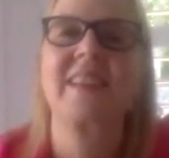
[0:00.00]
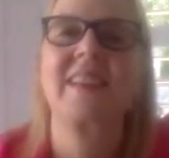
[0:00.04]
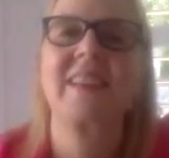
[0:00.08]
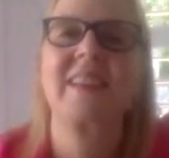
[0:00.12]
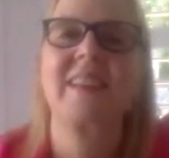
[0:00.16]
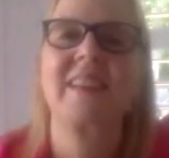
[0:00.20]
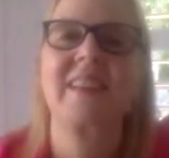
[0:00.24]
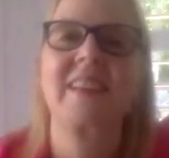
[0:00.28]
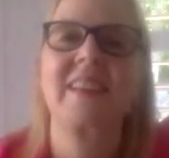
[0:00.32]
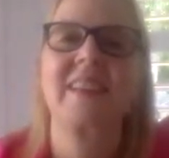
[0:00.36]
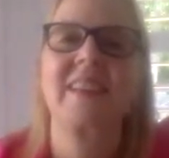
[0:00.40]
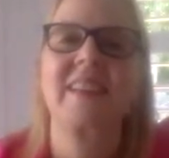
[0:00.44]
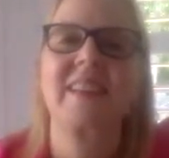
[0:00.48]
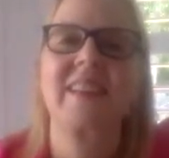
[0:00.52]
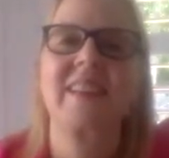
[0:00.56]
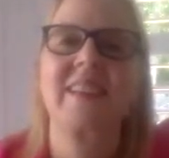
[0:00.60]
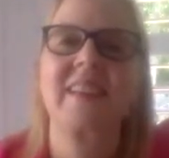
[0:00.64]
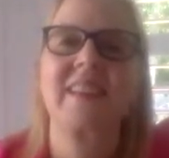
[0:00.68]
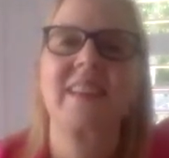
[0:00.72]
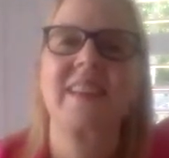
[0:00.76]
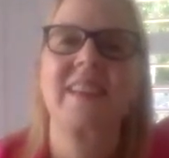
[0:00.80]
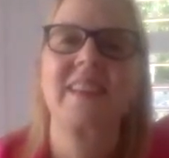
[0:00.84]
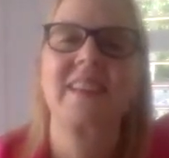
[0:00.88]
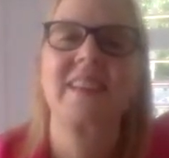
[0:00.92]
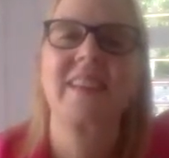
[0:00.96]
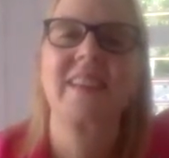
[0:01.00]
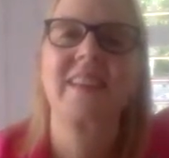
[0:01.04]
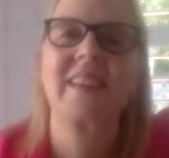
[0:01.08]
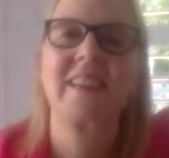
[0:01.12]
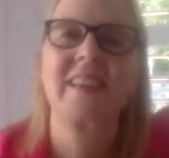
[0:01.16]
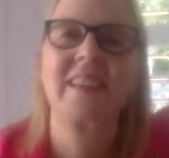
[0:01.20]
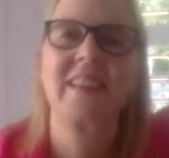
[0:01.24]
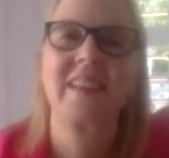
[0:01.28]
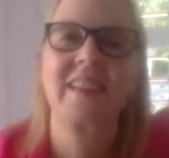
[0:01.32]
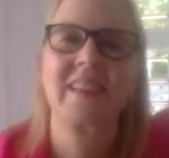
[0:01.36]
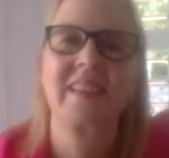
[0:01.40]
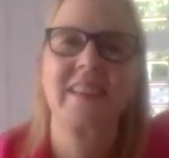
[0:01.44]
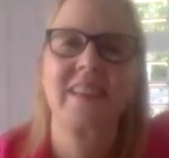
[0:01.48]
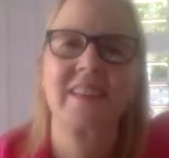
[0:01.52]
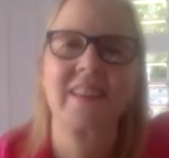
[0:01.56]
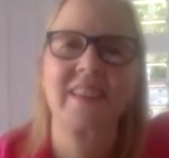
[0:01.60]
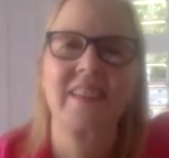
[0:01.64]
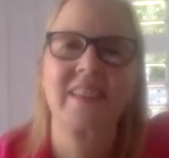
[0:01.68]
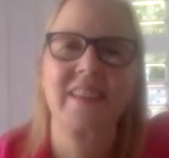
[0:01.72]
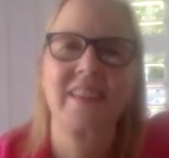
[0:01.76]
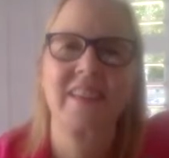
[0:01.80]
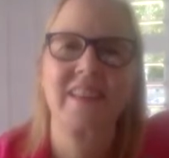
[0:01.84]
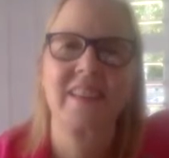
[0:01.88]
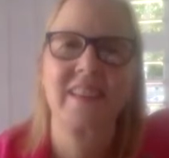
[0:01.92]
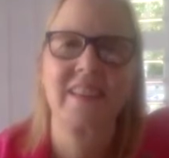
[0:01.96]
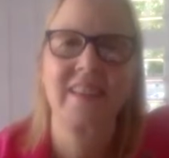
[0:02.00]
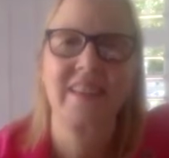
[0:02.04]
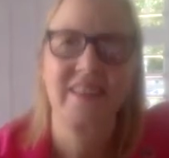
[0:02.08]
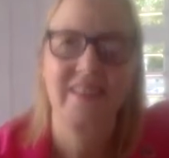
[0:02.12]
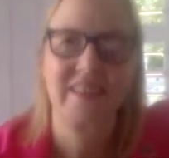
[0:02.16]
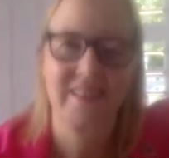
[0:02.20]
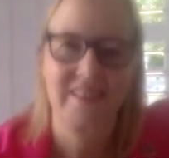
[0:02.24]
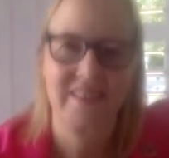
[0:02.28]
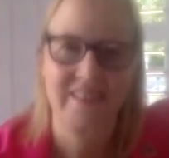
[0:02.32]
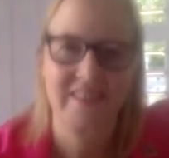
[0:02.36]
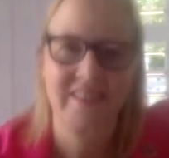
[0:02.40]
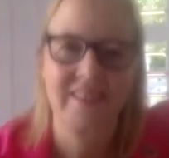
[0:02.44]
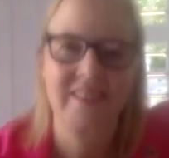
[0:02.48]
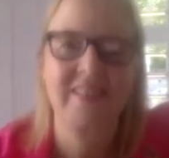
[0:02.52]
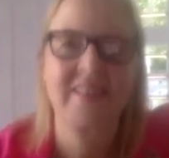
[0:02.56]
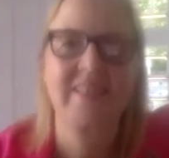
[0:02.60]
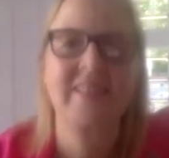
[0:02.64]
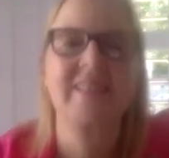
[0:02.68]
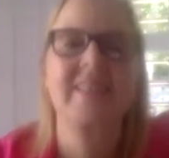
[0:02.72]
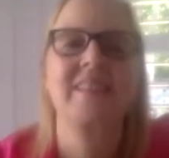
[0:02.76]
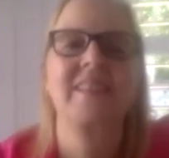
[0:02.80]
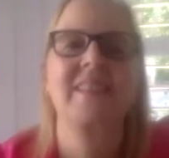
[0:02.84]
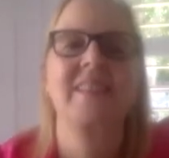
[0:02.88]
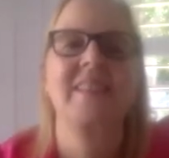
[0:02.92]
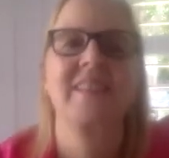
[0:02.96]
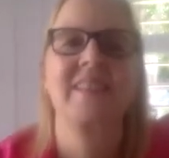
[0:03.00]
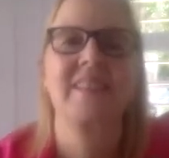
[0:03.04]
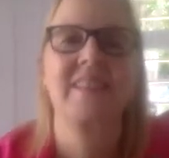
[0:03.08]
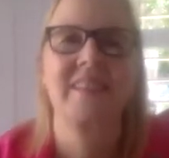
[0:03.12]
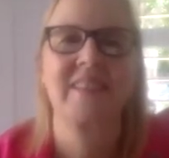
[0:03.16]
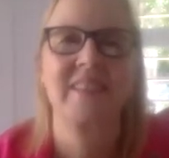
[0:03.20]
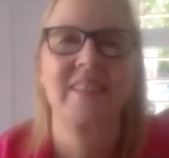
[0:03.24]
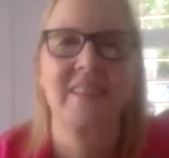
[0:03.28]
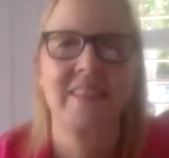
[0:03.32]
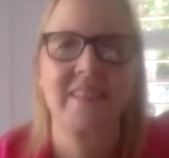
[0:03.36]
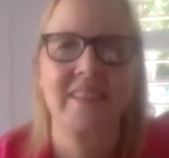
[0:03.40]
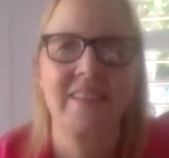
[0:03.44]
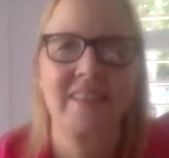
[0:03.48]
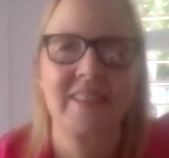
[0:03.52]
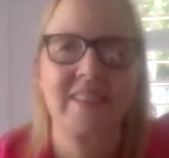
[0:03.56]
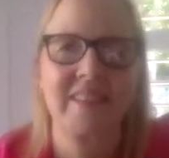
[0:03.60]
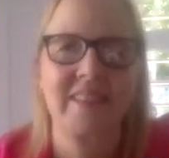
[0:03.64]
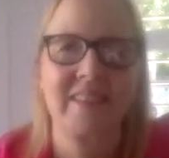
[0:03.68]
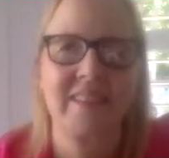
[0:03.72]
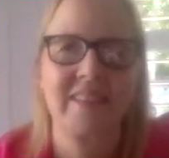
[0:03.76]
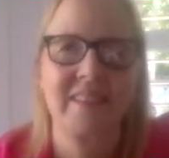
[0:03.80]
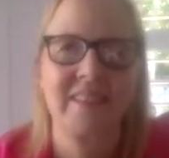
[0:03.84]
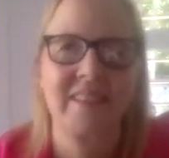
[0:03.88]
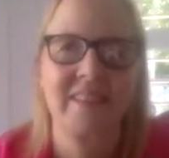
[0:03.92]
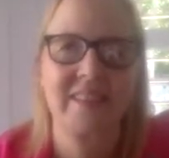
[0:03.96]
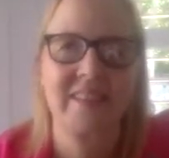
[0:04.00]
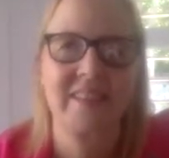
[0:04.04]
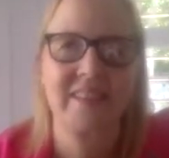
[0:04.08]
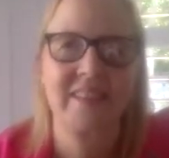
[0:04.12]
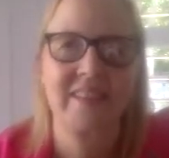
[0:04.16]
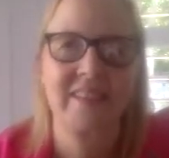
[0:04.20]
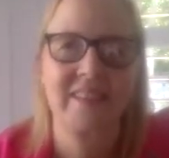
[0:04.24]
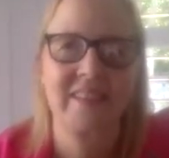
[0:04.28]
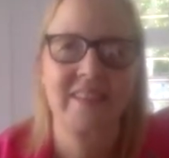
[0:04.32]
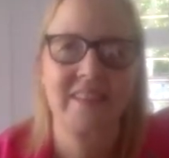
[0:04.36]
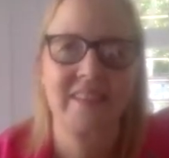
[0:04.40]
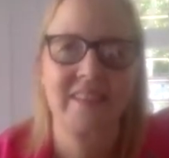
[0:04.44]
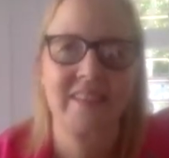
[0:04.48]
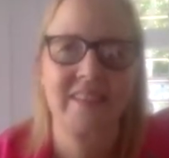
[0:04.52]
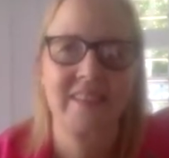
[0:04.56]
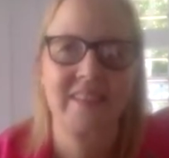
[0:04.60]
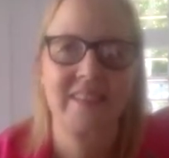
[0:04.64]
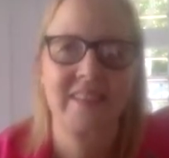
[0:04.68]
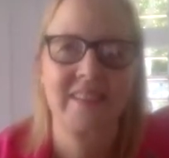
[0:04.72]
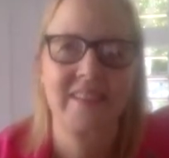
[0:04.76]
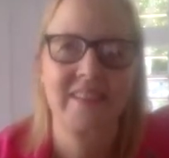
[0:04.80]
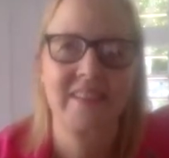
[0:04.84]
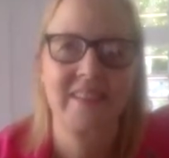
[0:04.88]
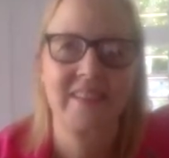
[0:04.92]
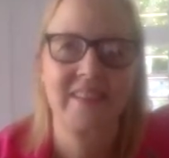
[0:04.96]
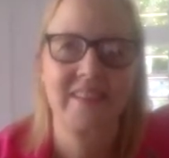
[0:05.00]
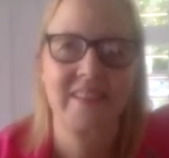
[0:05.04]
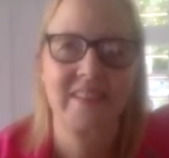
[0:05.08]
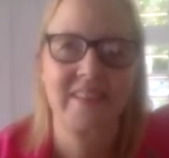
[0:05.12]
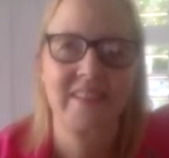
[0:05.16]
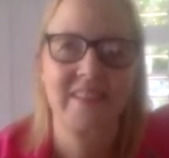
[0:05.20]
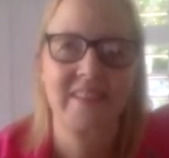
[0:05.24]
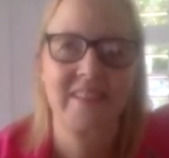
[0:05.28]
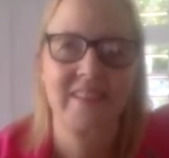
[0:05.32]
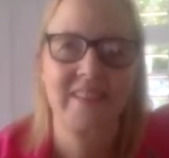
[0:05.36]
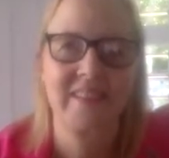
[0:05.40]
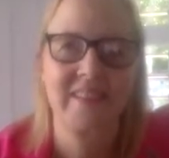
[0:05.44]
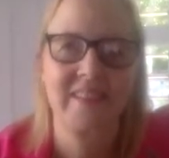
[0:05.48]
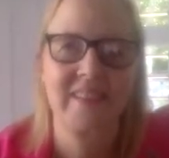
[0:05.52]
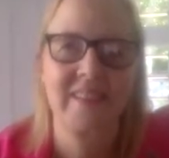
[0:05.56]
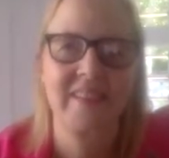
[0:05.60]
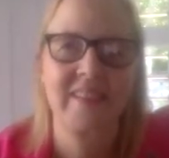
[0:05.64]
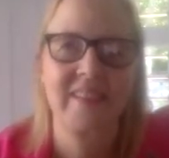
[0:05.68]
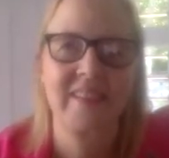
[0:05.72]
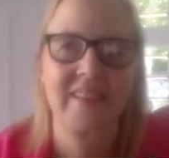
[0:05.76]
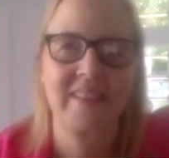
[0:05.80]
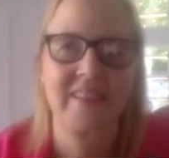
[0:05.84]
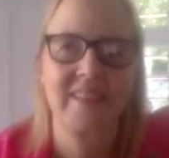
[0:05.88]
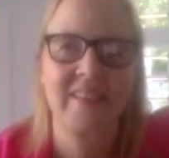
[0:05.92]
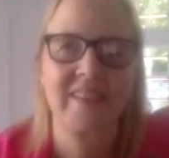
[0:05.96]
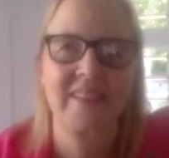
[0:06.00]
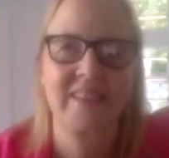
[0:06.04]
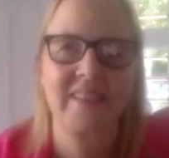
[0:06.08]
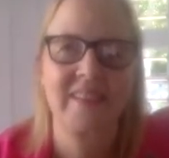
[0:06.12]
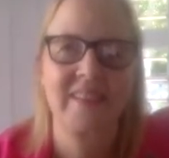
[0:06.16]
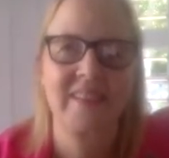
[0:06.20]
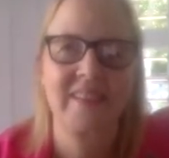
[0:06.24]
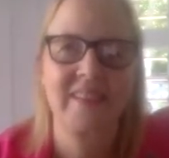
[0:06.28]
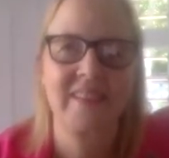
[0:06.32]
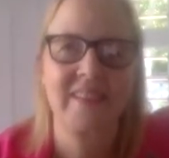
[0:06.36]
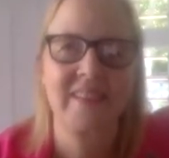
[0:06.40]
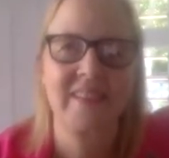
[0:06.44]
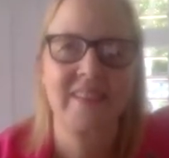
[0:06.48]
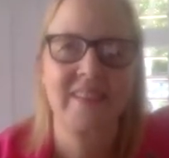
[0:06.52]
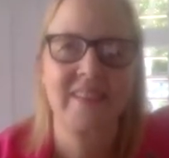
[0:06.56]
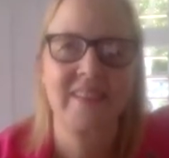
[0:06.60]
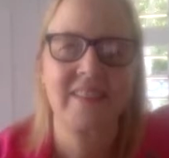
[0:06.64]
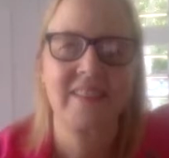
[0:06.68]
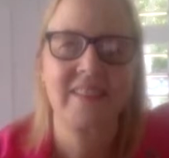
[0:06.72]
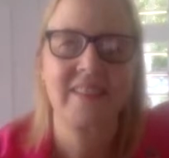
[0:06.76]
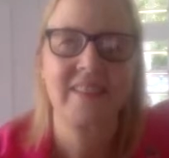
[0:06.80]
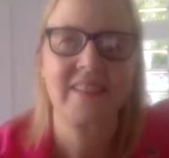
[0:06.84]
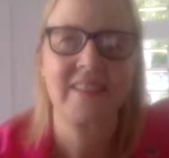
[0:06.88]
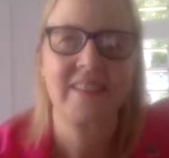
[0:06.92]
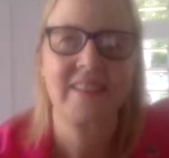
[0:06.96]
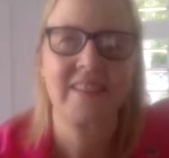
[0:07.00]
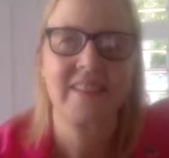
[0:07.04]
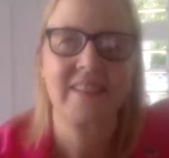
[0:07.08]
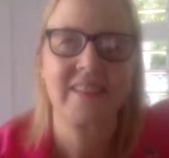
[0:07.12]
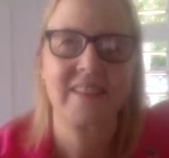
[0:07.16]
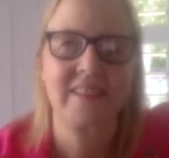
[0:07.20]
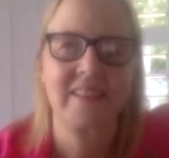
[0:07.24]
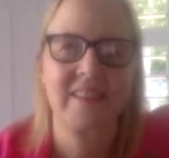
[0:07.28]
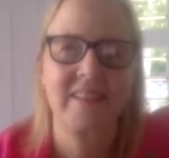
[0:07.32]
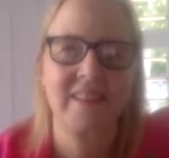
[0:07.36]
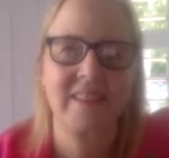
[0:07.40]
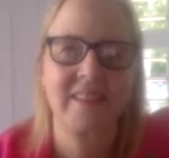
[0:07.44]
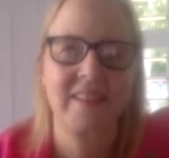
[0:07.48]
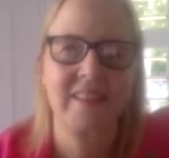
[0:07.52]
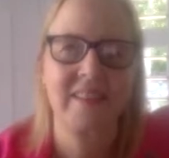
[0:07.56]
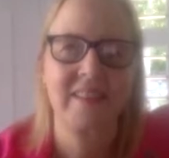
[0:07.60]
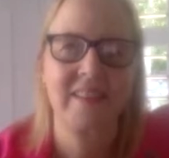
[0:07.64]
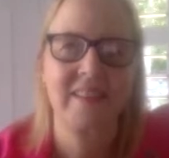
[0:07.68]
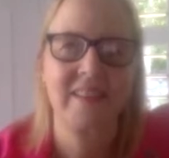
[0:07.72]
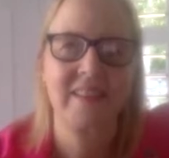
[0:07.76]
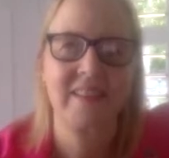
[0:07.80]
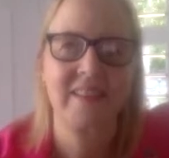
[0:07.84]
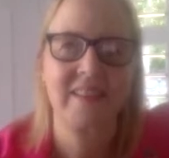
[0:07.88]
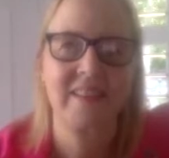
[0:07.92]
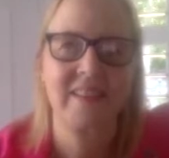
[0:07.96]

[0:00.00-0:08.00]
The person shown says nothing.